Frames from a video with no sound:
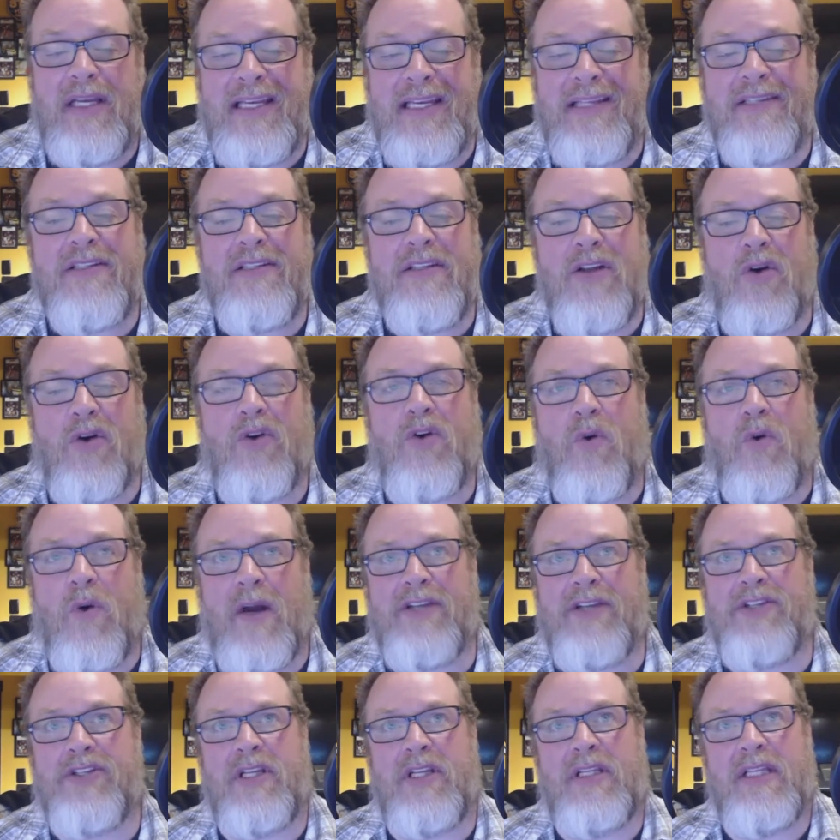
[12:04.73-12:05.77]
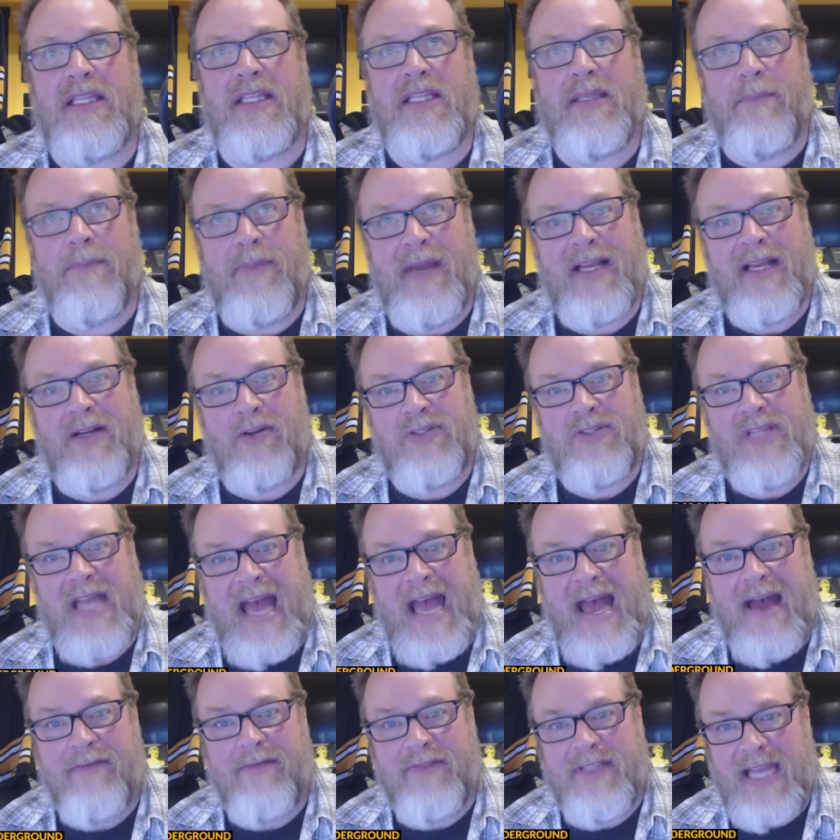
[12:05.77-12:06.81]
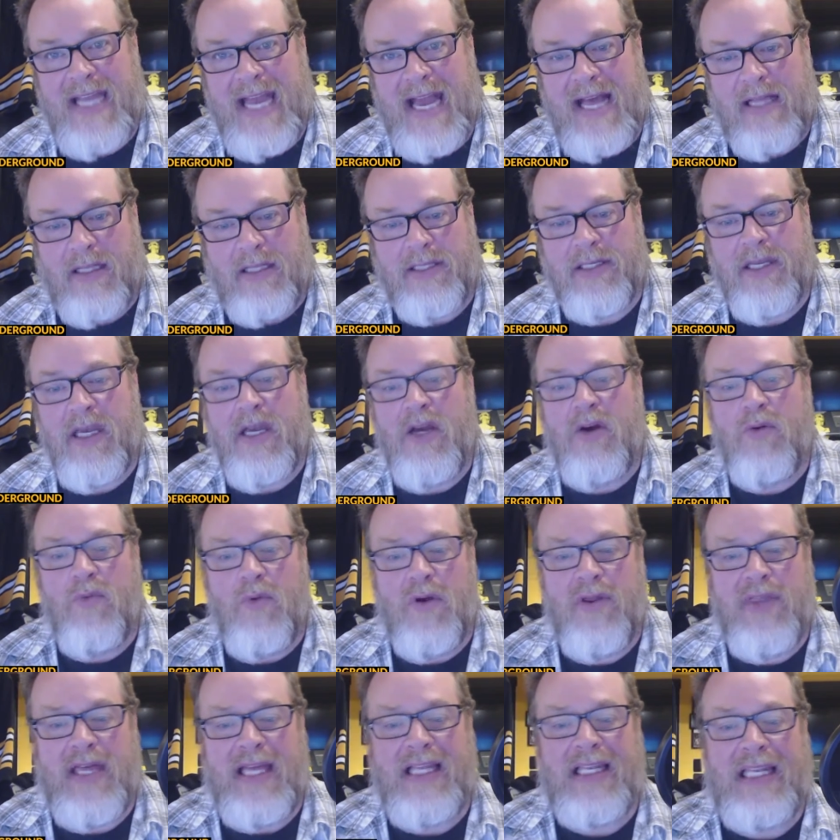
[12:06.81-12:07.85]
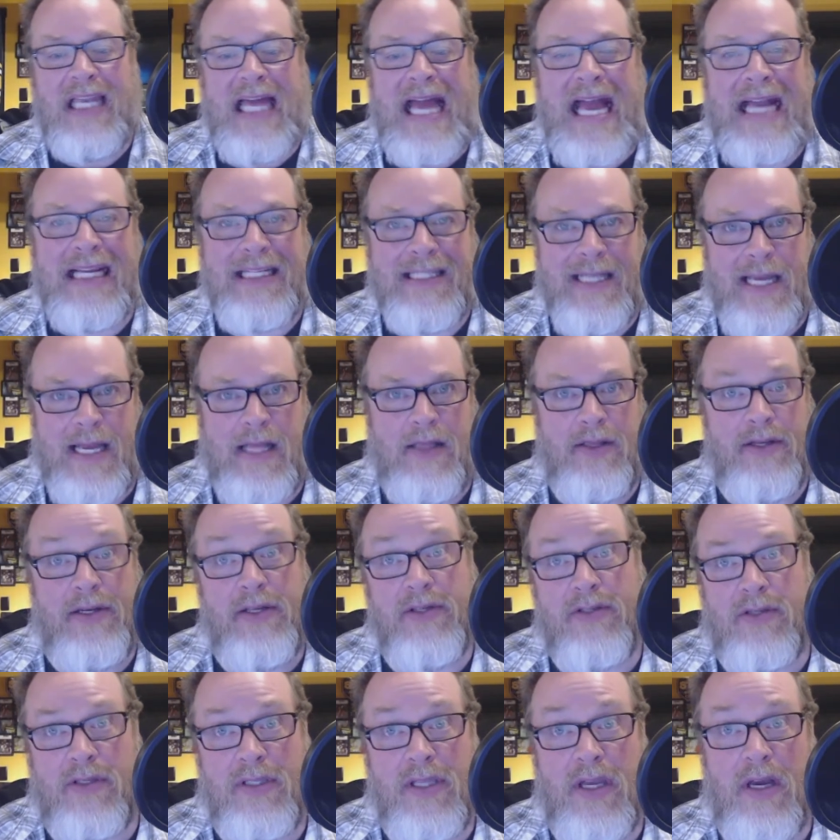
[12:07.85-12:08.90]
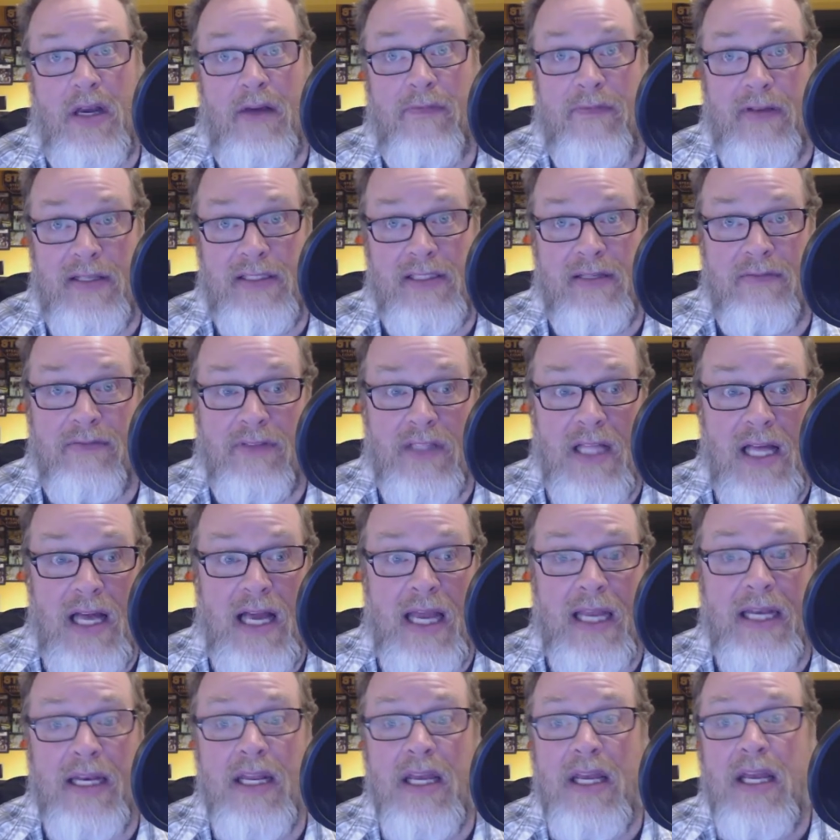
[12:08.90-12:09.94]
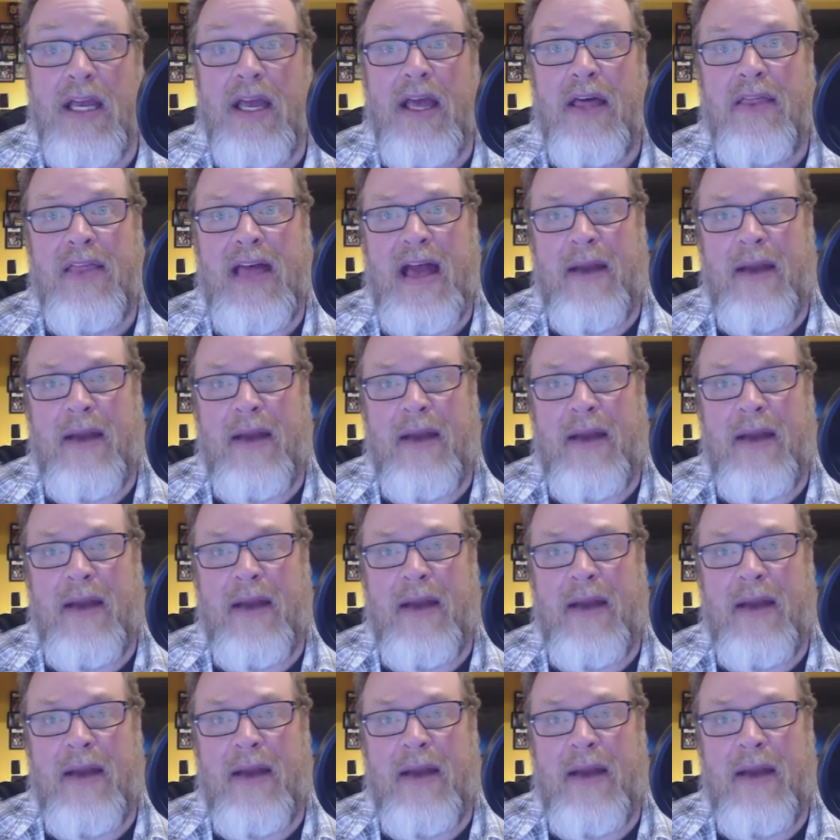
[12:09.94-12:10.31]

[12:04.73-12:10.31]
There is no question that the Bengals have talent. Where they lack talent is on the offensive line.